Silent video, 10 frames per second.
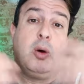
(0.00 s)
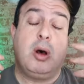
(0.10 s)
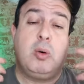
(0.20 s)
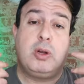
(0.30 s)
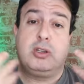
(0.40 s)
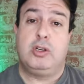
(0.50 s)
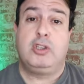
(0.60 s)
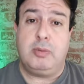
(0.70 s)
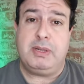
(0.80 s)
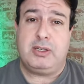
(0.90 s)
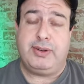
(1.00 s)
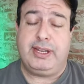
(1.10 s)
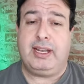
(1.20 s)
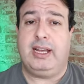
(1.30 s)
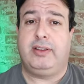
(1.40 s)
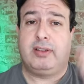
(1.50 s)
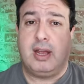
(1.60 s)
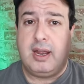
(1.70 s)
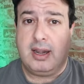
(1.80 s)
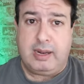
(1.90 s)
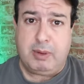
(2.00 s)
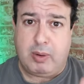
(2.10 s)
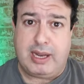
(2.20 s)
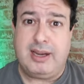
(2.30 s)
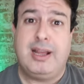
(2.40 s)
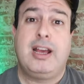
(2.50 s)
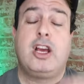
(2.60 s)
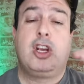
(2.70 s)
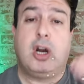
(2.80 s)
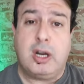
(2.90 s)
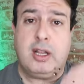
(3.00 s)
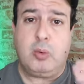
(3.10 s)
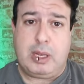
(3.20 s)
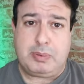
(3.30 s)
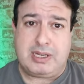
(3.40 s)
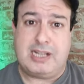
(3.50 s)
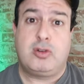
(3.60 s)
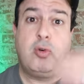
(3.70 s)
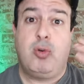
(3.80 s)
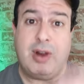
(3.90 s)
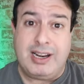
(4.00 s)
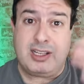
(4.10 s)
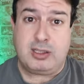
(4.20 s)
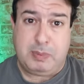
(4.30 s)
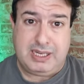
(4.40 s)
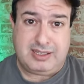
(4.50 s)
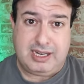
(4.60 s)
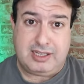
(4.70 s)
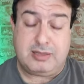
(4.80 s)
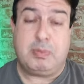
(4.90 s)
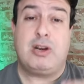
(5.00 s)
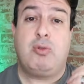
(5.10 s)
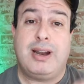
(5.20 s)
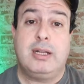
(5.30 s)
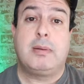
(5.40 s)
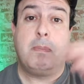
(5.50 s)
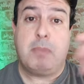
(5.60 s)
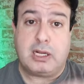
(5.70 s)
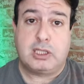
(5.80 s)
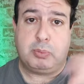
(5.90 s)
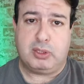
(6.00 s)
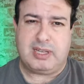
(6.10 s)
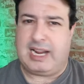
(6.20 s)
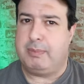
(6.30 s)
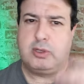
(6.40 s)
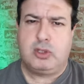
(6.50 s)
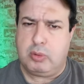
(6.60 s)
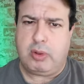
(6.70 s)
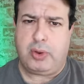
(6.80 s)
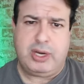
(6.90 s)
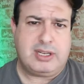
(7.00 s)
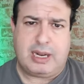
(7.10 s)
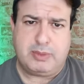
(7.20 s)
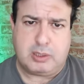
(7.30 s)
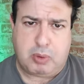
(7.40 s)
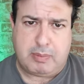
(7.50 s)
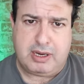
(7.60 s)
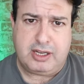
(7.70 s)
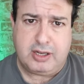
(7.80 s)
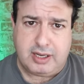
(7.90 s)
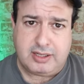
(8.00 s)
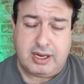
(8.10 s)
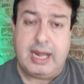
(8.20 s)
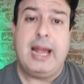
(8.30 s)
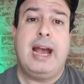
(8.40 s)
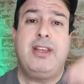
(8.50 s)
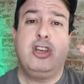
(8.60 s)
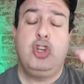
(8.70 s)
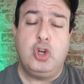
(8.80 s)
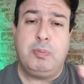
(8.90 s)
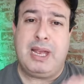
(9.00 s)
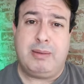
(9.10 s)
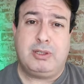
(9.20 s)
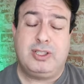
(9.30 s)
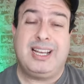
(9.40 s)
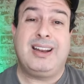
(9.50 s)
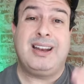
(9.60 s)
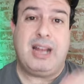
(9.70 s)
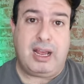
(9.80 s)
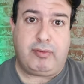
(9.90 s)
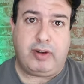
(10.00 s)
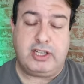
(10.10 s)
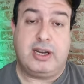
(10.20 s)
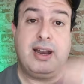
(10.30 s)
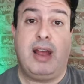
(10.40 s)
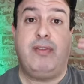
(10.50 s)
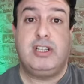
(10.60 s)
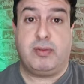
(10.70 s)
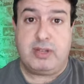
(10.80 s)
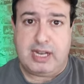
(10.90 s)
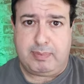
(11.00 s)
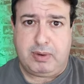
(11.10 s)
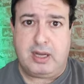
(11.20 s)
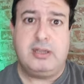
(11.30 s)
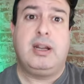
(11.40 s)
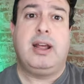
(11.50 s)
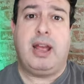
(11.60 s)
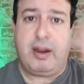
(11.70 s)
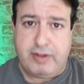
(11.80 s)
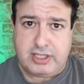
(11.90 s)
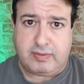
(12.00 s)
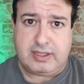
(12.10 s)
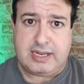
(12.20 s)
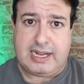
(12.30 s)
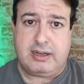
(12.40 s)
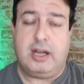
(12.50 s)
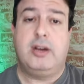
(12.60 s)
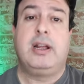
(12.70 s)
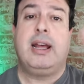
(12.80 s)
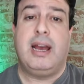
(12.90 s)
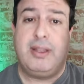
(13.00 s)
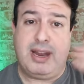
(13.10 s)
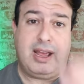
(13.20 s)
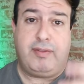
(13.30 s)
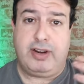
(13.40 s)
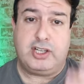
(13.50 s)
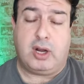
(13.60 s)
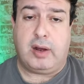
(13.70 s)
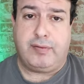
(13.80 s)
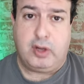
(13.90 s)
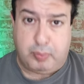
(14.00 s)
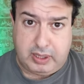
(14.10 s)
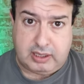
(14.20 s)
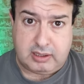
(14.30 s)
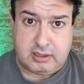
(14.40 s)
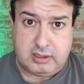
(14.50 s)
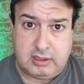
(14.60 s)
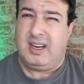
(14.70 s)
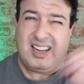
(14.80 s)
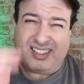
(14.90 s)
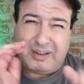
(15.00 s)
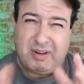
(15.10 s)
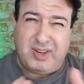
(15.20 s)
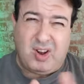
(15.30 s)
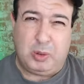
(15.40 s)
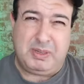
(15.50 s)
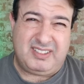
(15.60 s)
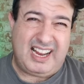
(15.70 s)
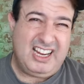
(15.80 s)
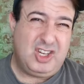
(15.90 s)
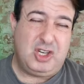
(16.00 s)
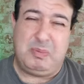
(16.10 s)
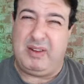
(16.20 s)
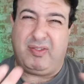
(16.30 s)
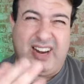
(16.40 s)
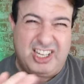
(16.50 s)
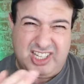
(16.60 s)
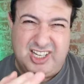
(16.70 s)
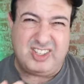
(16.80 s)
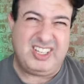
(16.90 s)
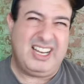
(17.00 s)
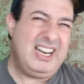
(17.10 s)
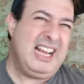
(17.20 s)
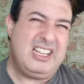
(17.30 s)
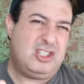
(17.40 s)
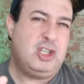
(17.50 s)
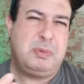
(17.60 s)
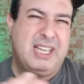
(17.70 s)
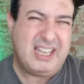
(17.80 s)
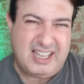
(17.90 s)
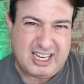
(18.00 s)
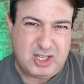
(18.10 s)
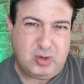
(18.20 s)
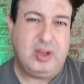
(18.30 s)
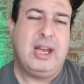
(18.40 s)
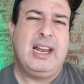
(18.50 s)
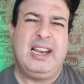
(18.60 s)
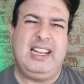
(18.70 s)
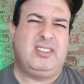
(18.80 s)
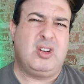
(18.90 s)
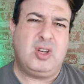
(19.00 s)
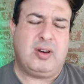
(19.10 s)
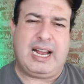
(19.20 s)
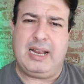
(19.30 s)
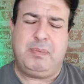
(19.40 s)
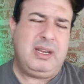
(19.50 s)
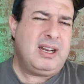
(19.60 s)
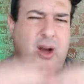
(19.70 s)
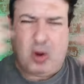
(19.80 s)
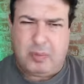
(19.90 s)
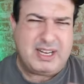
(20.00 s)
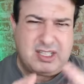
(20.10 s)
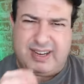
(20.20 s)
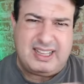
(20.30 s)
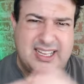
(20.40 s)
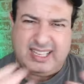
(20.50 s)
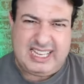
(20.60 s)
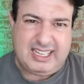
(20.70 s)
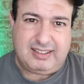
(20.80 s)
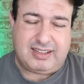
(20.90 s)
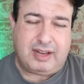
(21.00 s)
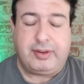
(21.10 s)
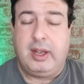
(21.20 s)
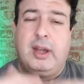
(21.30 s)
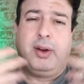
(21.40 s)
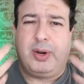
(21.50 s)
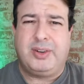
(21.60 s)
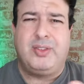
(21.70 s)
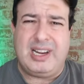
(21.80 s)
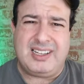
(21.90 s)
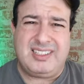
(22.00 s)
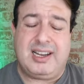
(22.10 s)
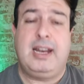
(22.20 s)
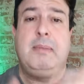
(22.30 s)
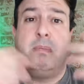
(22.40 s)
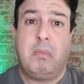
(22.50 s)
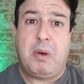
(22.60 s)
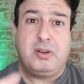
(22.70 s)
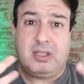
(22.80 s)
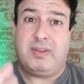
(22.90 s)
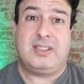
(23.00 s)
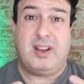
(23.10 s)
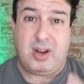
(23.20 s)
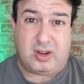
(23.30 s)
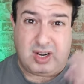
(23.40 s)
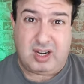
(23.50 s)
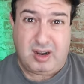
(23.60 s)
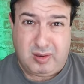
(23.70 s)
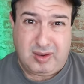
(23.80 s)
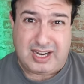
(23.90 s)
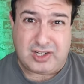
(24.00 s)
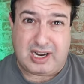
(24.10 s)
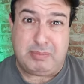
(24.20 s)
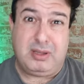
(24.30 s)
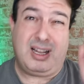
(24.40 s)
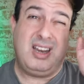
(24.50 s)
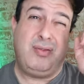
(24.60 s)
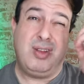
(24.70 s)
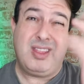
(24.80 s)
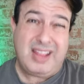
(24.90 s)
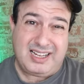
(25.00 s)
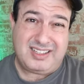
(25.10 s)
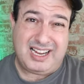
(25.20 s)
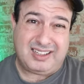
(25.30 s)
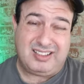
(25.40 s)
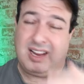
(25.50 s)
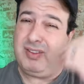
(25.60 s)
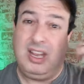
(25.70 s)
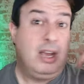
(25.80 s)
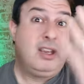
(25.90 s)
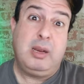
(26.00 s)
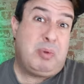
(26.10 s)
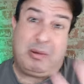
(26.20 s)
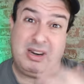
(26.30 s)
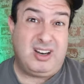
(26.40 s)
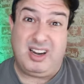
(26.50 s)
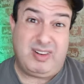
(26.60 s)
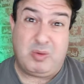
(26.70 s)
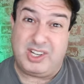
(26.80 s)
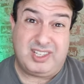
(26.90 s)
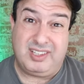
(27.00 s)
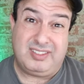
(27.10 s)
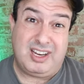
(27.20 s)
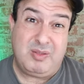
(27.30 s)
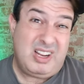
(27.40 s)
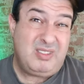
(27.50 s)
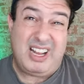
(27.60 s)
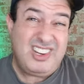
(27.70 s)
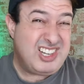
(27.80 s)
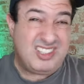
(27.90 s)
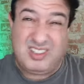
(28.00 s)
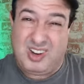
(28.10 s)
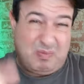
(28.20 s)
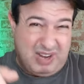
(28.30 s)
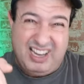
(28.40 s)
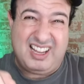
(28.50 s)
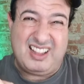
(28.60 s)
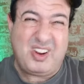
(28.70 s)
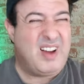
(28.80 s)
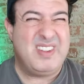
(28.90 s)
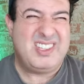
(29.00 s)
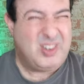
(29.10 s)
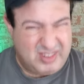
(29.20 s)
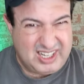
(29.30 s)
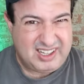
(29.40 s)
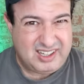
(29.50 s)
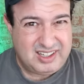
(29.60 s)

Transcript: Well, what you should be doing is, number one, go to the websites, run a speed test, but run it multiple times. Two or three times is probably good. And then you'll be able to get an average, an average of the upload, average of the download, and an average of your ping. Now, some of you will be saying you should be flushing your D N S, you should be getting a new lease on your I P, and a whole bunch of other geeky stuff. Well, realistically, most of us are not going to go to that trouble, and if you're that tech savvy, you're probably not even watching this anyway, and just complaining in the comments already.